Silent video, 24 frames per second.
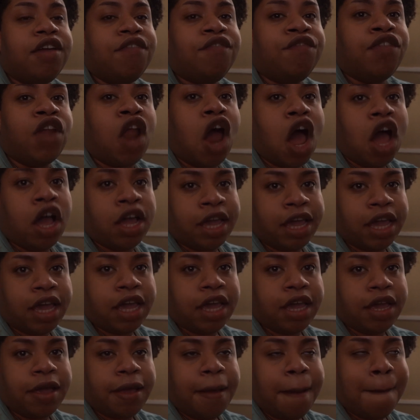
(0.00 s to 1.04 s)

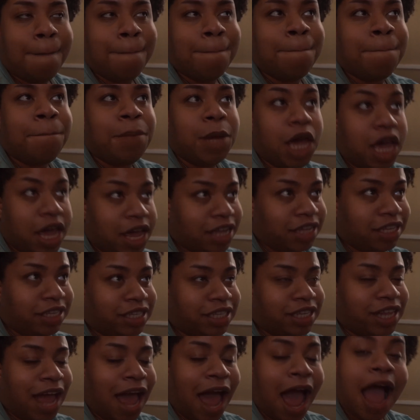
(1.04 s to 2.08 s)
vlogging. But
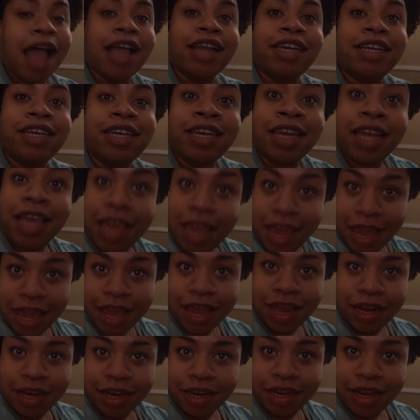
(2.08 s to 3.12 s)
I
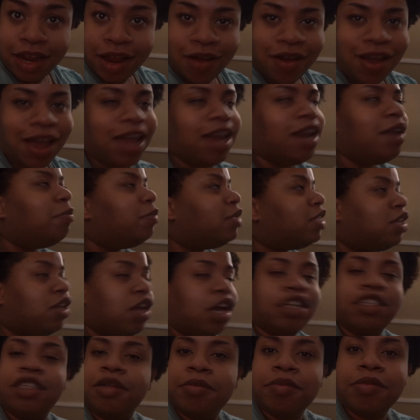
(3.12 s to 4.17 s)
did. Okay, let me tell
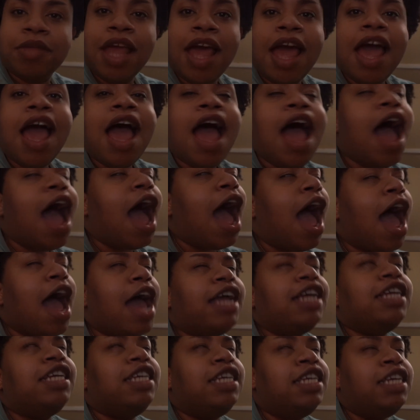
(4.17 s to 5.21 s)
y'all something.
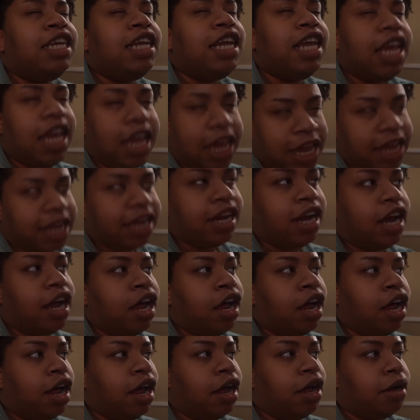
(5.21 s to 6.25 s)
I did
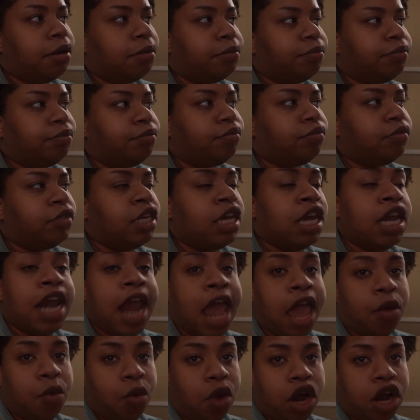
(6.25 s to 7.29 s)

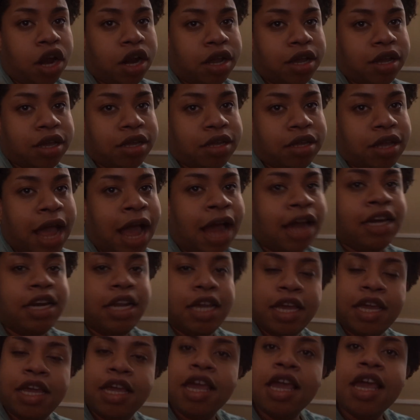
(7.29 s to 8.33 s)
network.
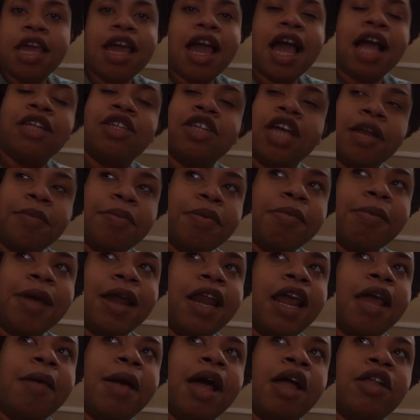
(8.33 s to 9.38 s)
I tried to put my
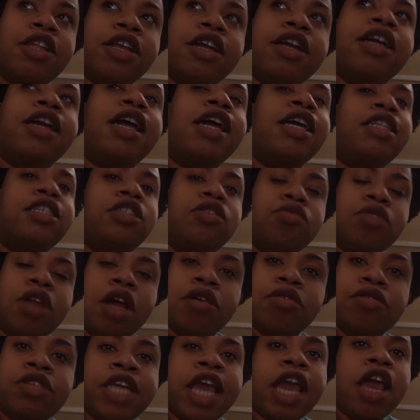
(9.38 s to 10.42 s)
name out there as, you
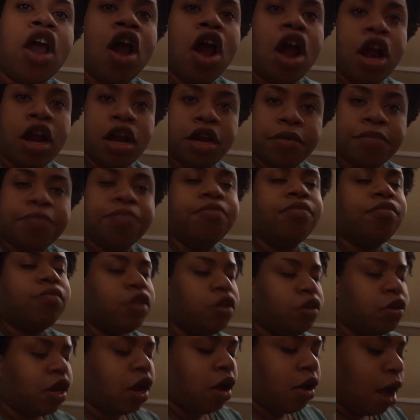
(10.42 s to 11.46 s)
know, Jay Heart.
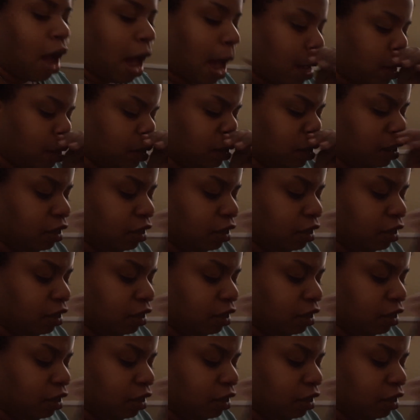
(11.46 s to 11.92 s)
You know, I